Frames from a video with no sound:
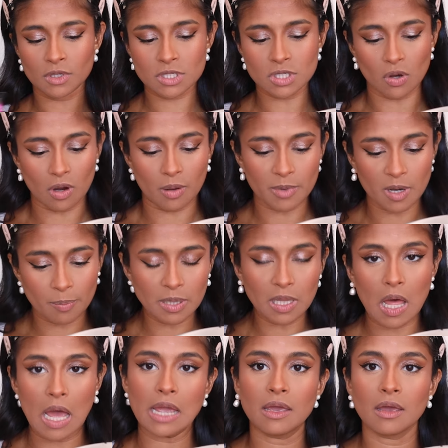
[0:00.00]
So I'm gonna
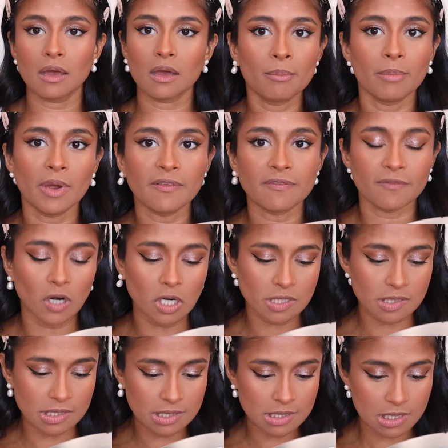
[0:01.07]
apply my
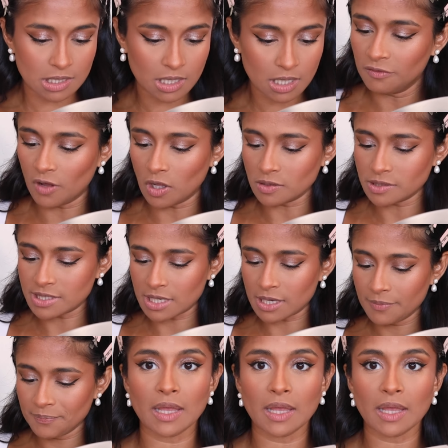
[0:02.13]
first falsie.